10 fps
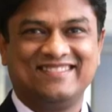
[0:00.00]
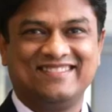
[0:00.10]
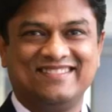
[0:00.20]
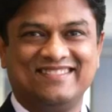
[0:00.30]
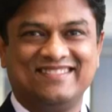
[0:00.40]

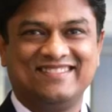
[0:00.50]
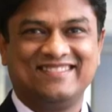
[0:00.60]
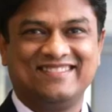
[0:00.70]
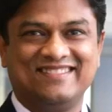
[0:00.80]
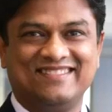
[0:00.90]

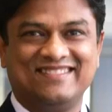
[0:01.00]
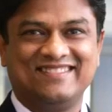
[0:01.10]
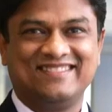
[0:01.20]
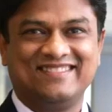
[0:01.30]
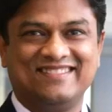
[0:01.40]

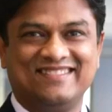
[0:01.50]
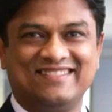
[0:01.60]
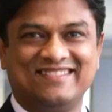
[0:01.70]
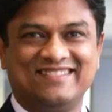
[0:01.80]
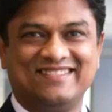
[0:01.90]

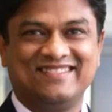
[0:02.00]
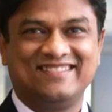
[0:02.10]
(not speaking)